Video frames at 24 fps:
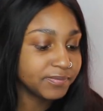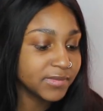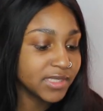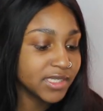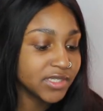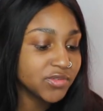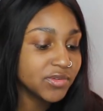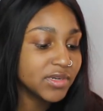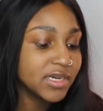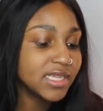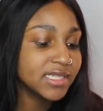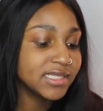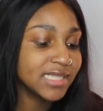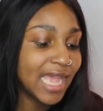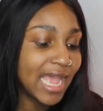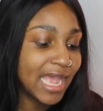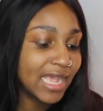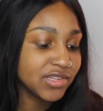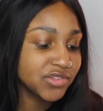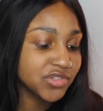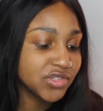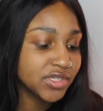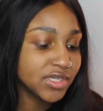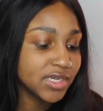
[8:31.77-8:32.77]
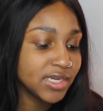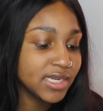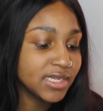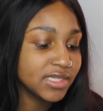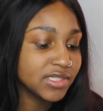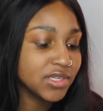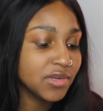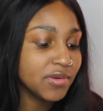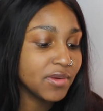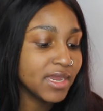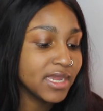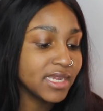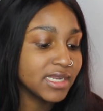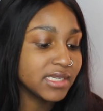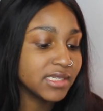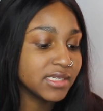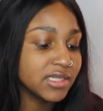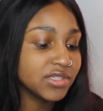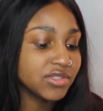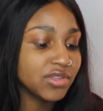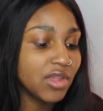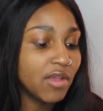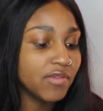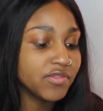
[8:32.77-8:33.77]
This one is astringent, so
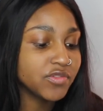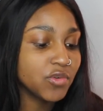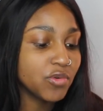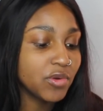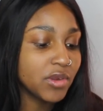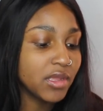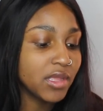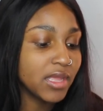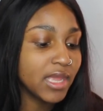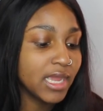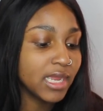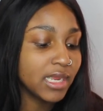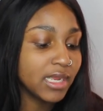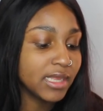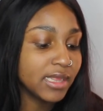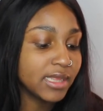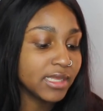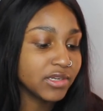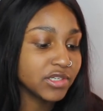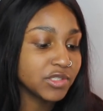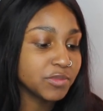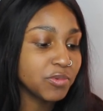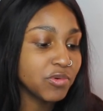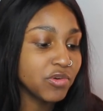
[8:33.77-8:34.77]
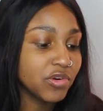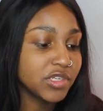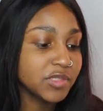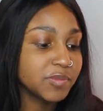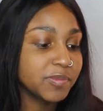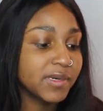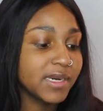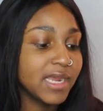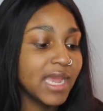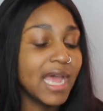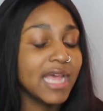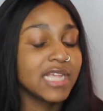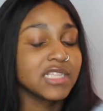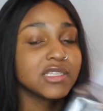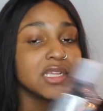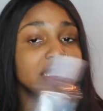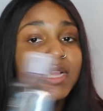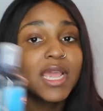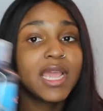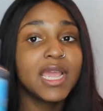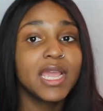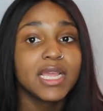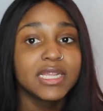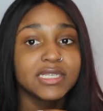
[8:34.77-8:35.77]
it dissolves oil and clears pores, but
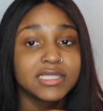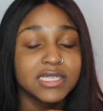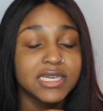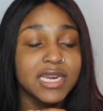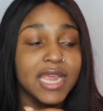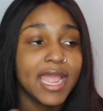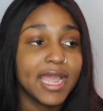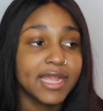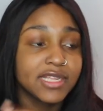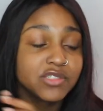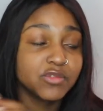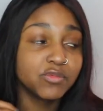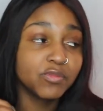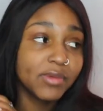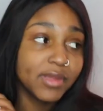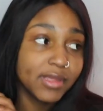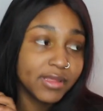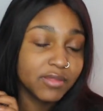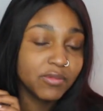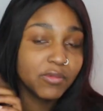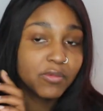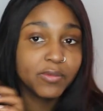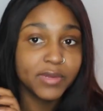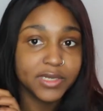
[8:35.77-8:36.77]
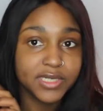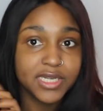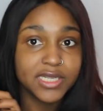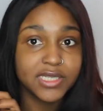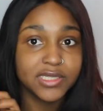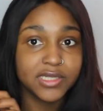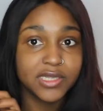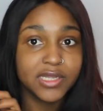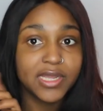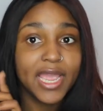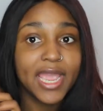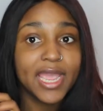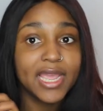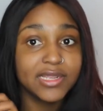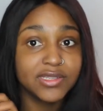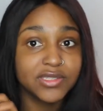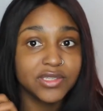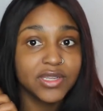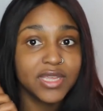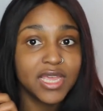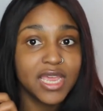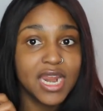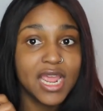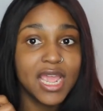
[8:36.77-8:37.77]
it's enhanced with Witch
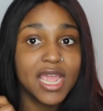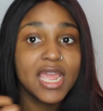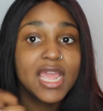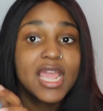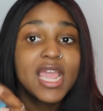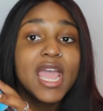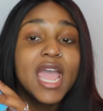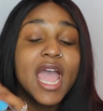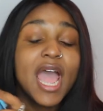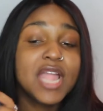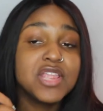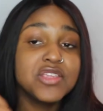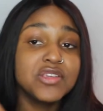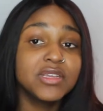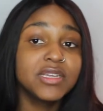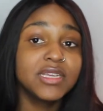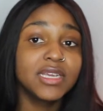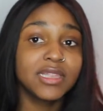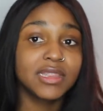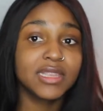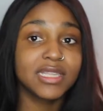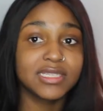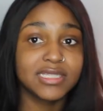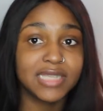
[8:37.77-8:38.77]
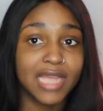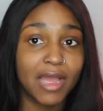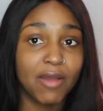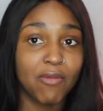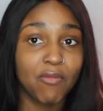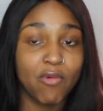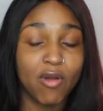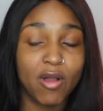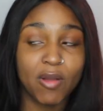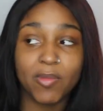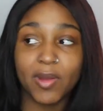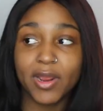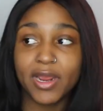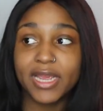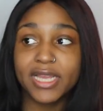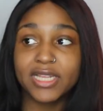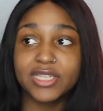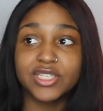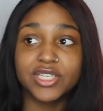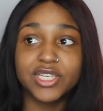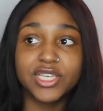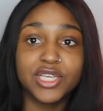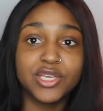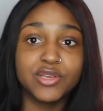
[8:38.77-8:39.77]
Hazel in it. And you can get this at Walmart.
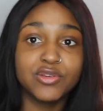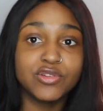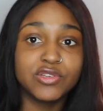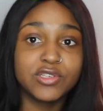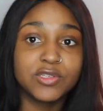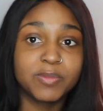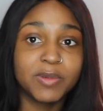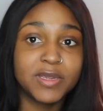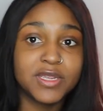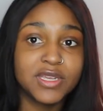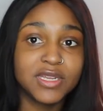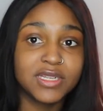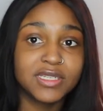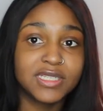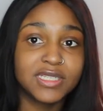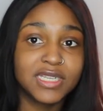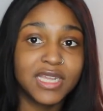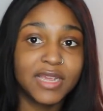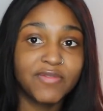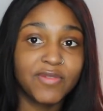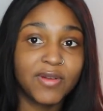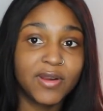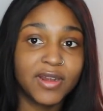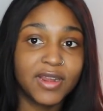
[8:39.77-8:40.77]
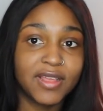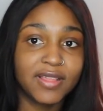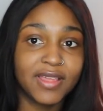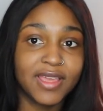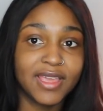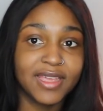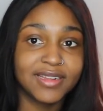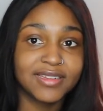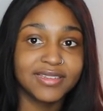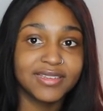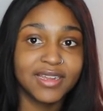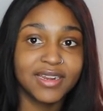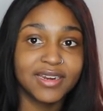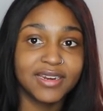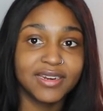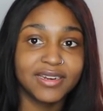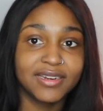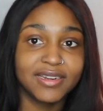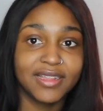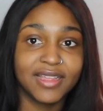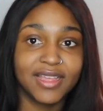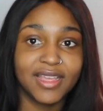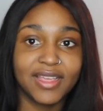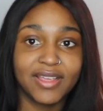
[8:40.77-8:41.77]
It's huge, but you can see I've already like
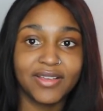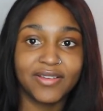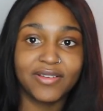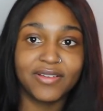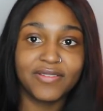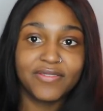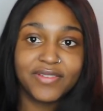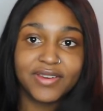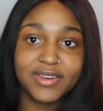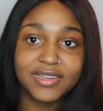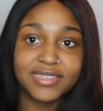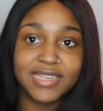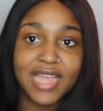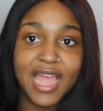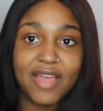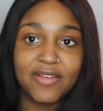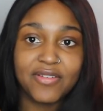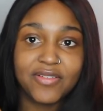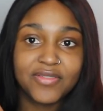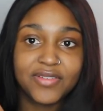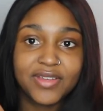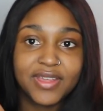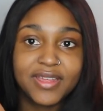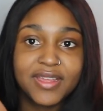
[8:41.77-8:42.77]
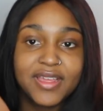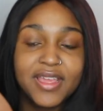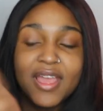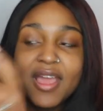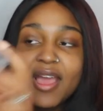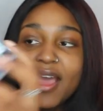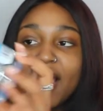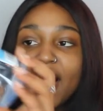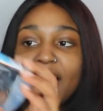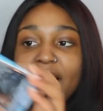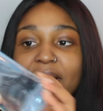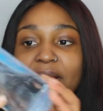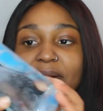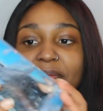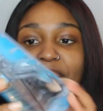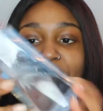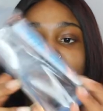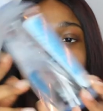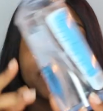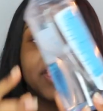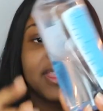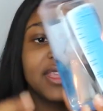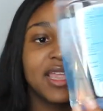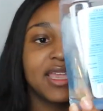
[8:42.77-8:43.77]
finished half of it.
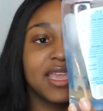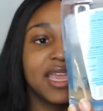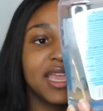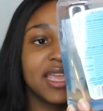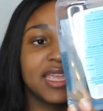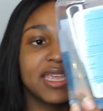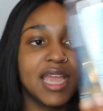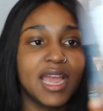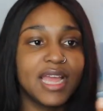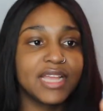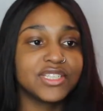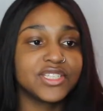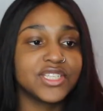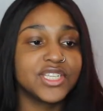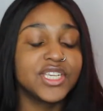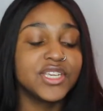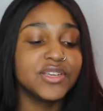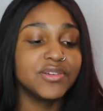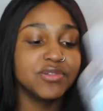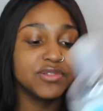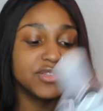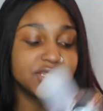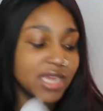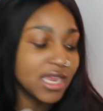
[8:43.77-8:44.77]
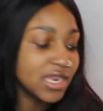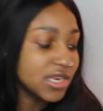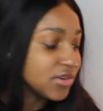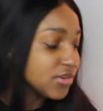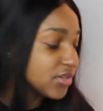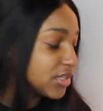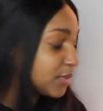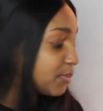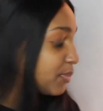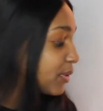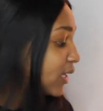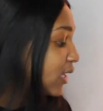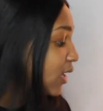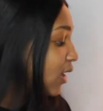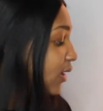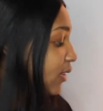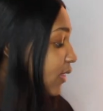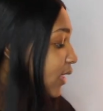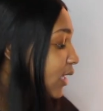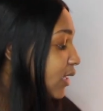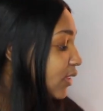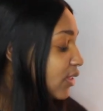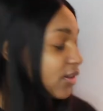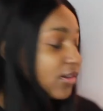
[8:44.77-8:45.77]
Yeah, it's huge, and you just put it
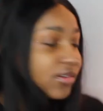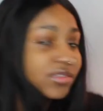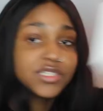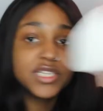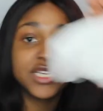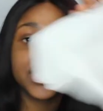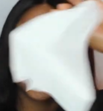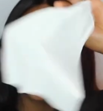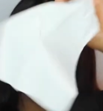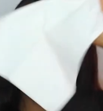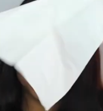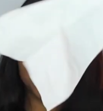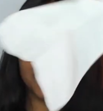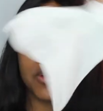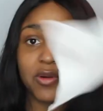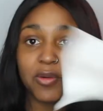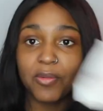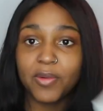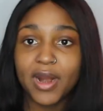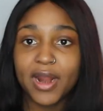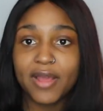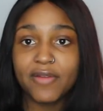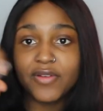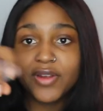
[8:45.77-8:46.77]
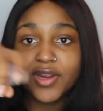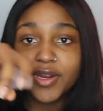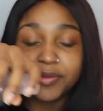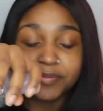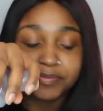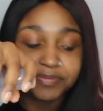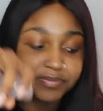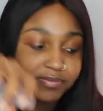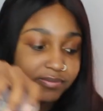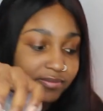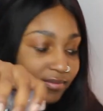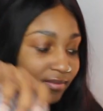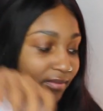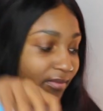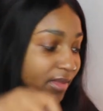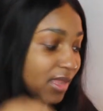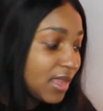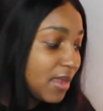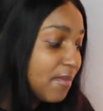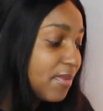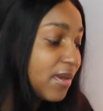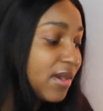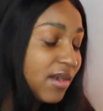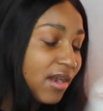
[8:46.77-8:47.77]
on like a little tissue or whatever,
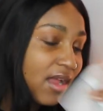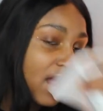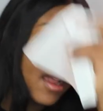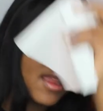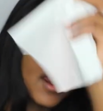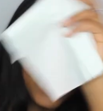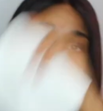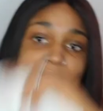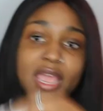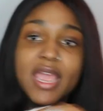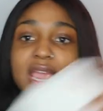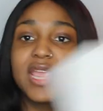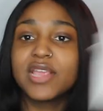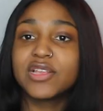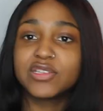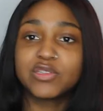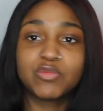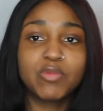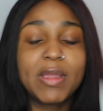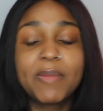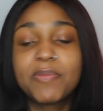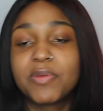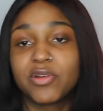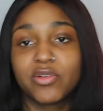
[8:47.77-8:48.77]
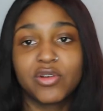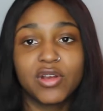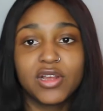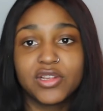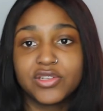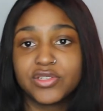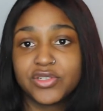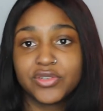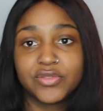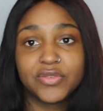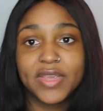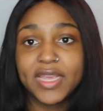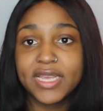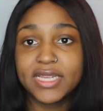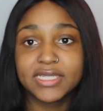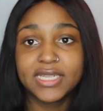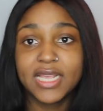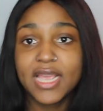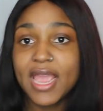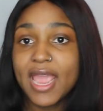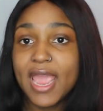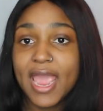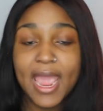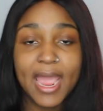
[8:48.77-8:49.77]
put it on, and you just wipe it across your
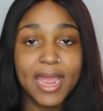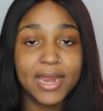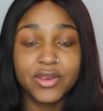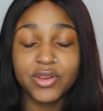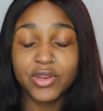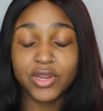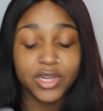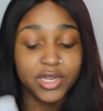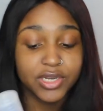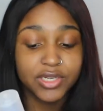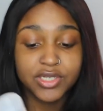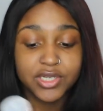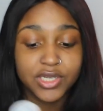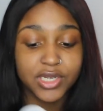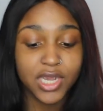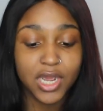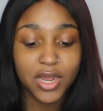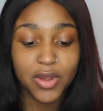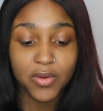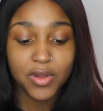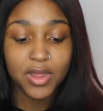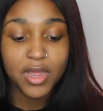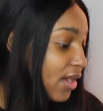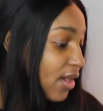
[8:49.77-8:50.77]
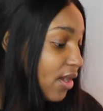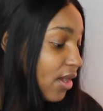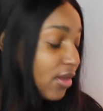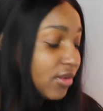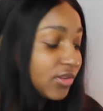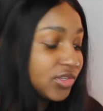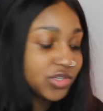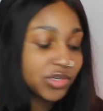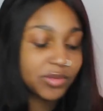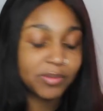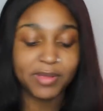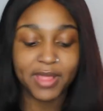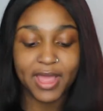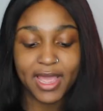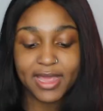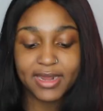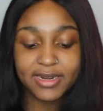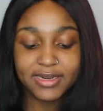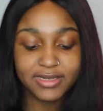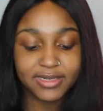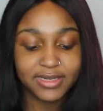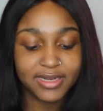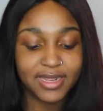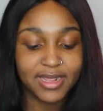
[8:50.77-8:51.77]
face and you're good to go. Ultra
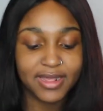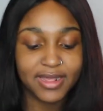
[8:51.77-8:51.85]
Blend.